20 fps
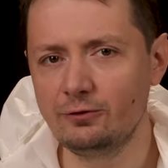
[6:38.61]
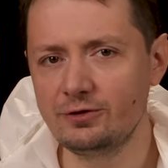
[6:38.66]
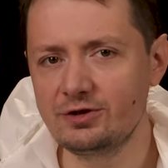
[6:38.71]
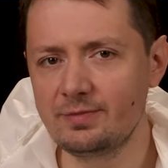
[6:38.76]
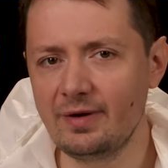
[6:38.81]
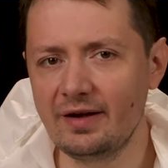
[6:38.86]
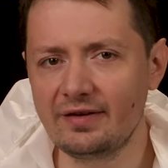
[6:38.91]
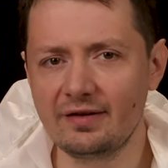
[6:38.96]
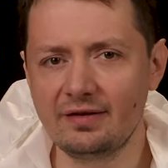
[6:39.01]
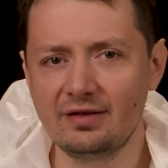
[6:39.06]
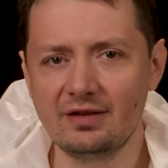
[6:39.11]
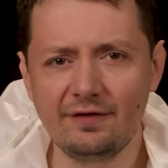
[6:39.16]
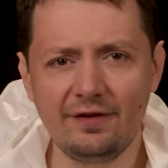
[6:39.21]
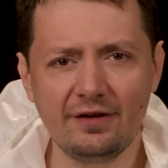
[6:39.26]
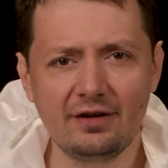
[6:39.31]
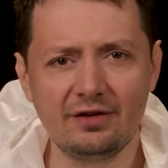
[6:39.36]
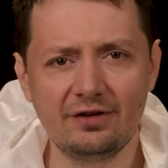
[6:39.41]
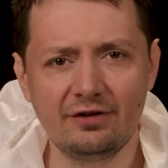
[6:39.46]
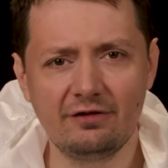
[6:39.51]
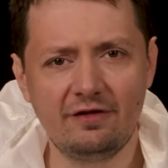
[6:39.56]
which makes it
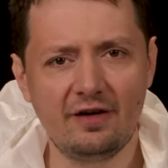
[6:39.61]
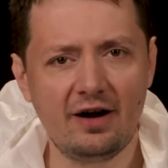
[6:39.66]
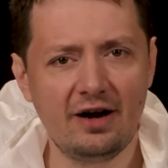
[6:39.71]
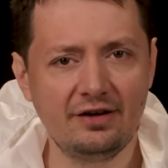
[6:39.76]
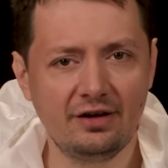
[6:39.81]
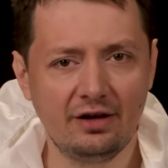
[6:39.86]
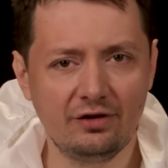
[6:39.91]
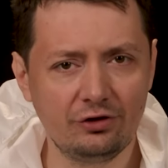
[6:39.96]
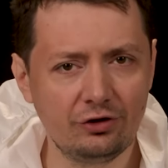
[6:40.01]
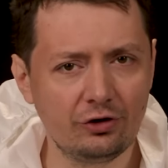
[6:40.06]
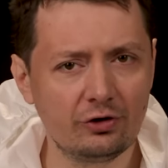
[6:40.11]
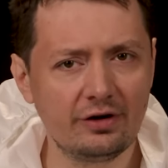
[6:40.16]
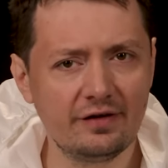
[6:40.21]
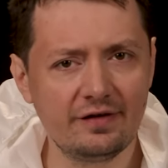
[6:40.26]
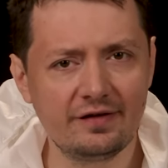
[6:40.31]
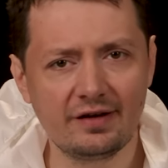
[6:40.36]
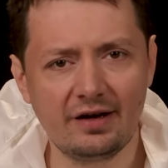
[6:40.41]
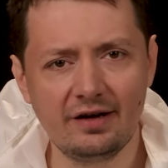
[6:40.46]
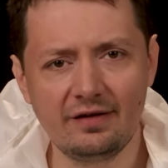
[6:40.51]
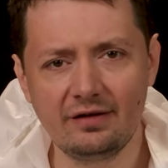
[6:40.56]
difficult to find on
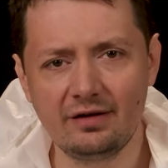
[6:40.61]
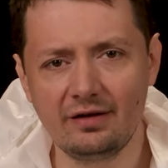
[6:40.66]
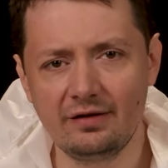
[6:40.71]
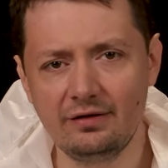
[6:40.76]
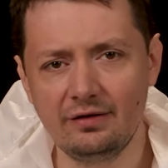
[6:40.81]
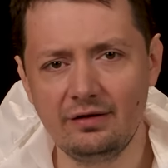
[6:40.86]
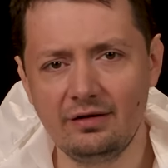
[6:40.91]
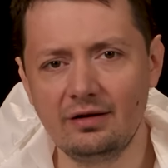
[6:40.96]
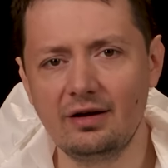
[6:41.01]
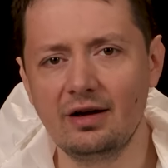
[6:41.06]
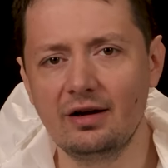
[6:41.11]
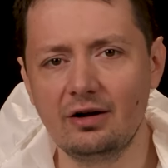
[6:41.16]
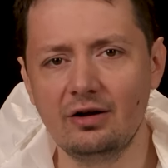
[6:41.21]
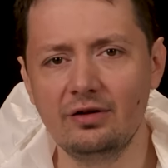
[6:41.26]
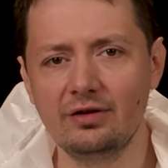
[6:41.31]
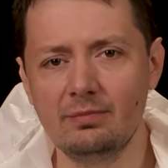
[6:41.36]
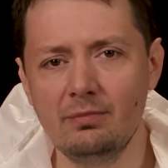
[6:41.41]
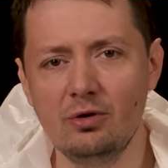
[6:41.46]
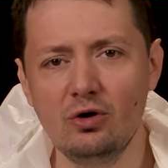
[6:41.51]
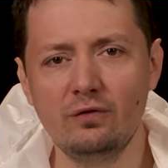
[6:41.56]
torrent sites because you get all
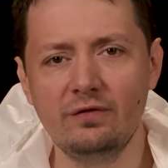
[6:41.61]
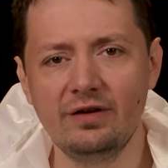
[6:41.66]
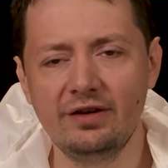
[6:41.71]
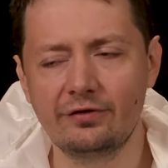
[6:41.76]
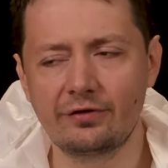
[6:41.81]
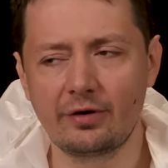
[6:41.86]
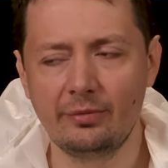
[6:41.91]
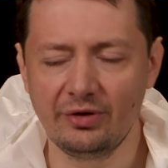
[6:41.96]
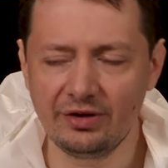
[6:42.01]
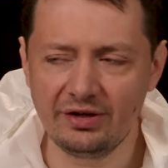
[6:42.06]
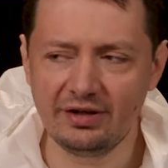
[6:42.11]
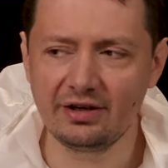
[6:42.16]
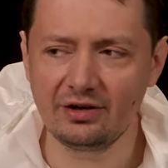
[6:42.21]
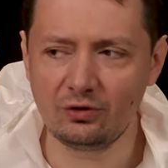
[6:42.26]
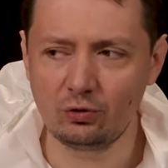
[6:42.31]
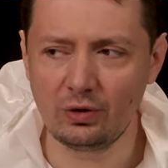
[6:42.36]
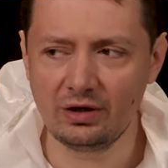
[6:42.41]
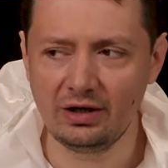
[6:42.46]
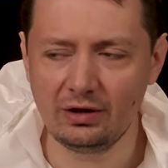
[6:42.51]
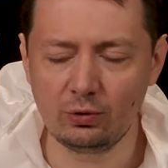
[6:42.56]
the movies from the year
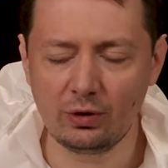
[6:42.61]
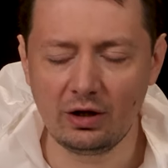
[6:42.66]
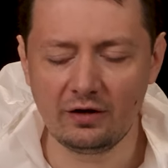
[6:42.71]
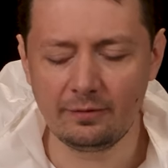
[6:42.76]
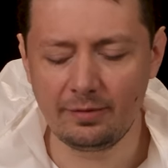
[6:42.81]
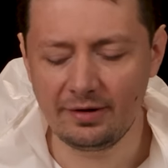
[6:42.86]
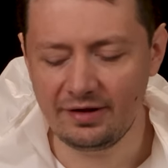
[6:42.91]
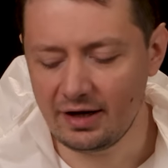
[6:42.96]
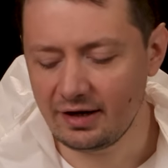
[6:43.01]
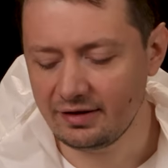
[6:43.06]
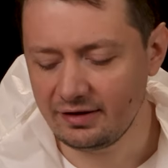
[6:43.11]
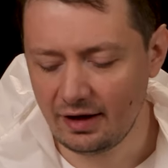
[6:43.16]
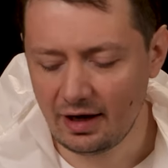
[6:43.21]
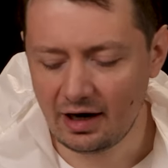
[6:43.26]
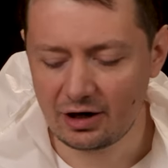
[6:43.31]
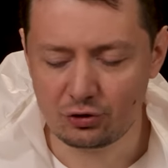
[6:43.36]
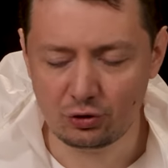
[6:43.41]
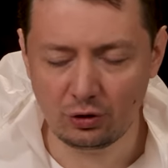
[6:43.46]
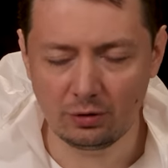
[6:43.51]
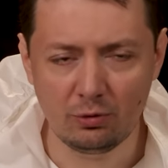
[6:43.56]
2012 but not the
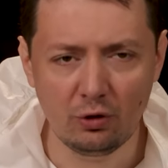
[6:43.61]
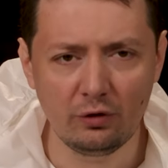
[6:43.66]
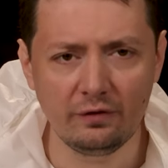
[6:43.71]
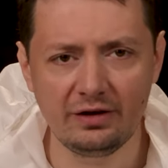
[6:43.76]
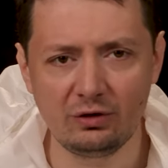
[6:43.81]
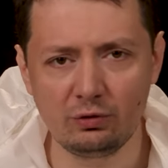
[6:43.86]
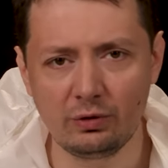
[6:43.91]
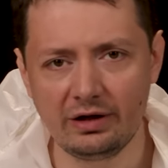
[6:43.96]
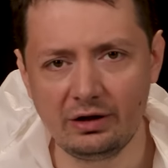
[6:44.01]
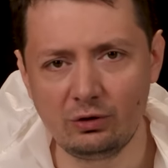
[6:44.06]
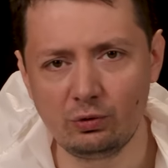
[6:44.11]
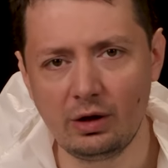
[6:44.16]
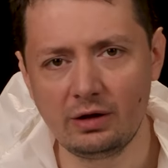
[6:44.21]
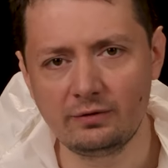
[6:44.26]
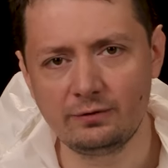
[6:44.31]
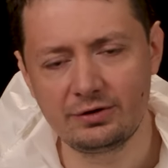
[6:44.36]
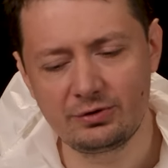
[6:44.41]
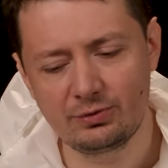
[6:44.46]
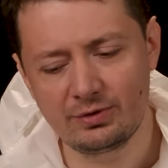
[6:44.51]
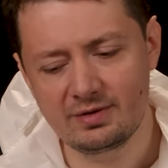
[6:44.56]
actual movie
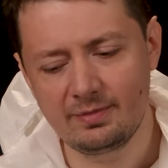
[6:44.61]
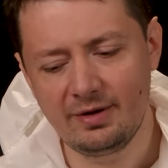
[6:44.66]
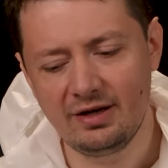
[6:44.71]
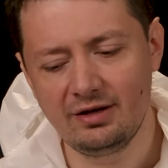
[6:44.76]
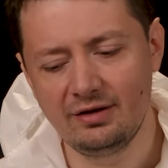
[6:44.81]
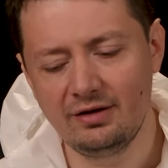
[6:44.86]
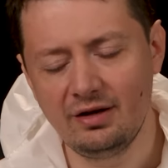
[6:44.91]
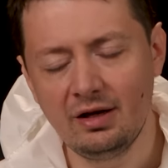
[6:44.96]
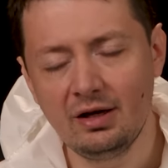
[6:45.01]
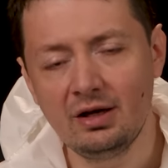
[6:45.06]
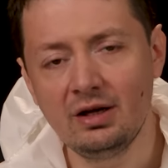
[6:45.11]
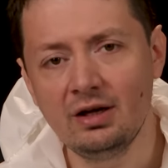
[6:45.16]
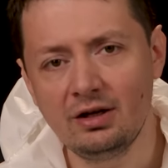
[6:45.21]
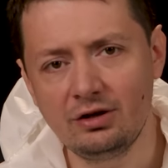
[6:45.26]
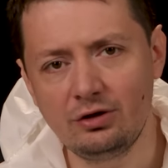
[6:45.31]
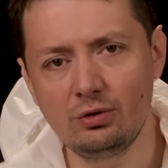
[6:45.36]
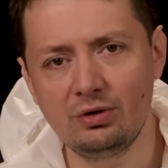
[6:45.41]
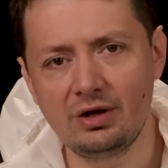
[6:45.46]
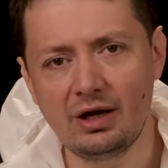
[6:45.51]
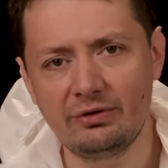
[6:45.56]
2012, which was made in
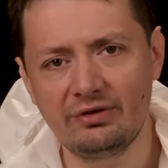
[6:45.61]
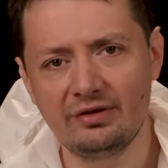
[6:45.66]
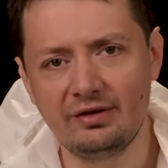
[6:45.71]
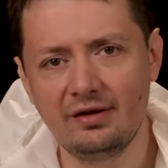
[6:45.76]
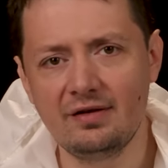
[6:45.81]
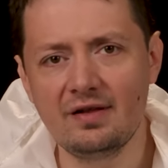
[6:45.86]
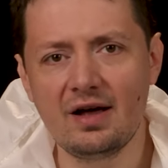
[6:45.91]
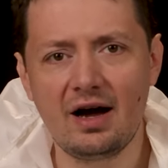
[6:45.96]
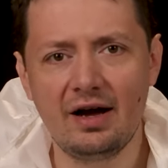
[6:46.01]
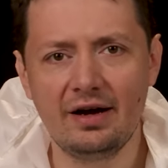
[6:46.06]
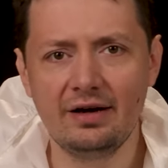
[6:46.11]
2009,